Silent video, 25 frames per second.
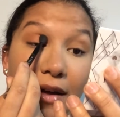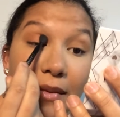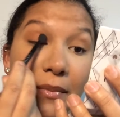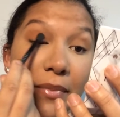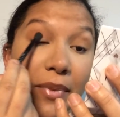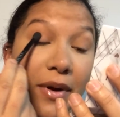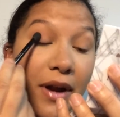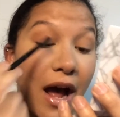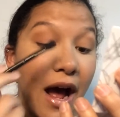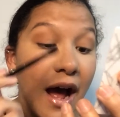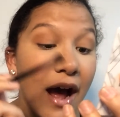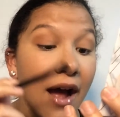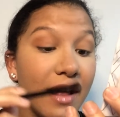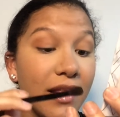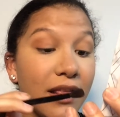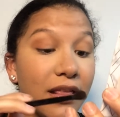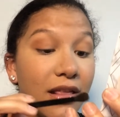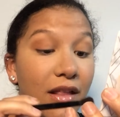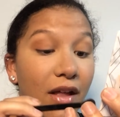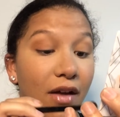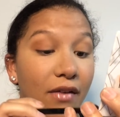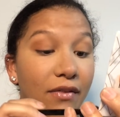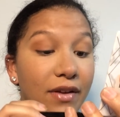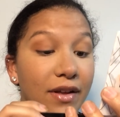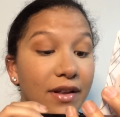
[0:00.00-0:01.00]
but I
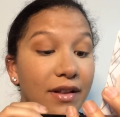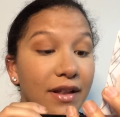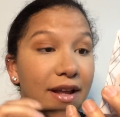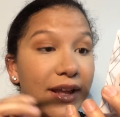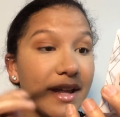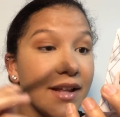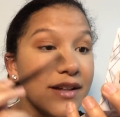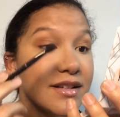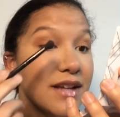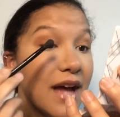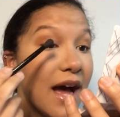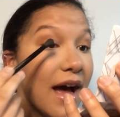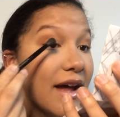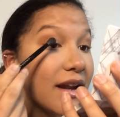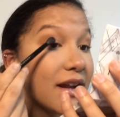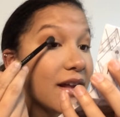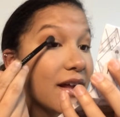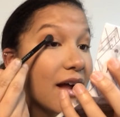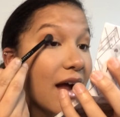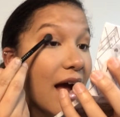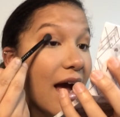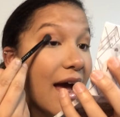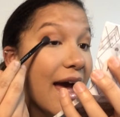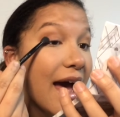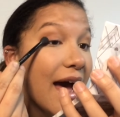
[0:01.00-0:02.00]
love it. Like, it's kind of,
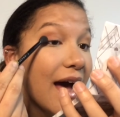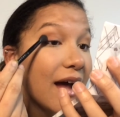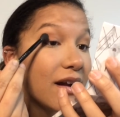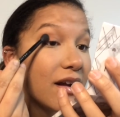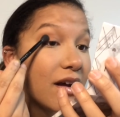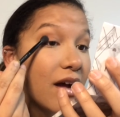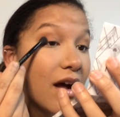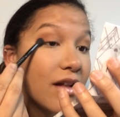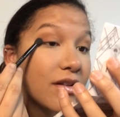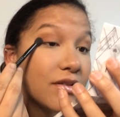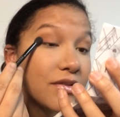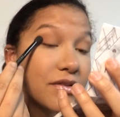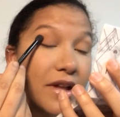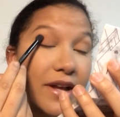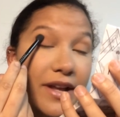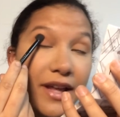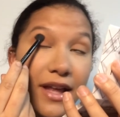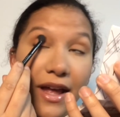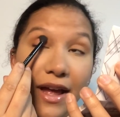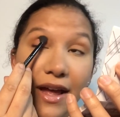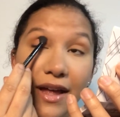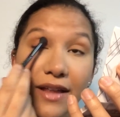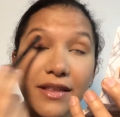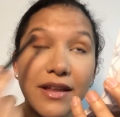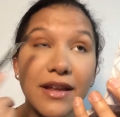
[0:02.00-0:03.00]
I had a color like
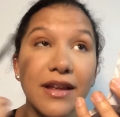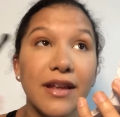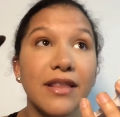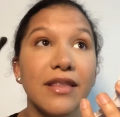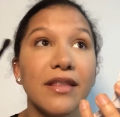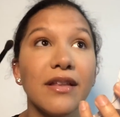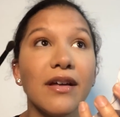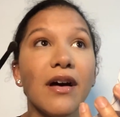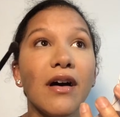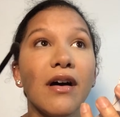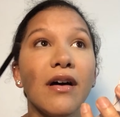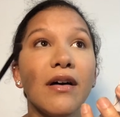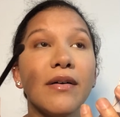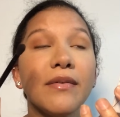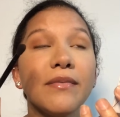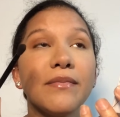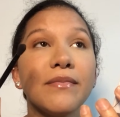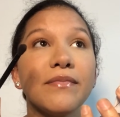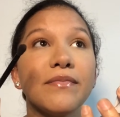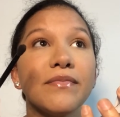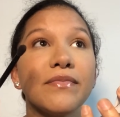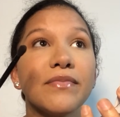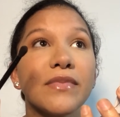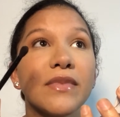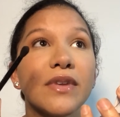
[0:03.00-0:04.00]
it, I think in the
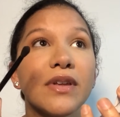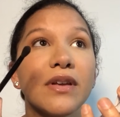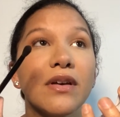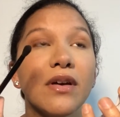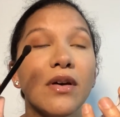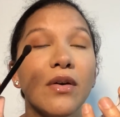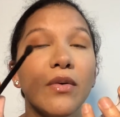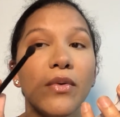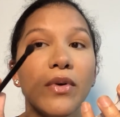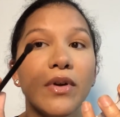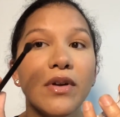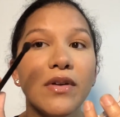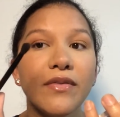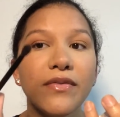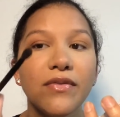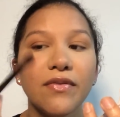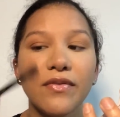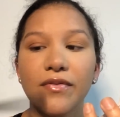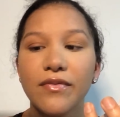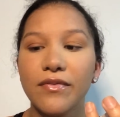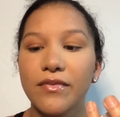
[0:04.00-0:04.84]
one of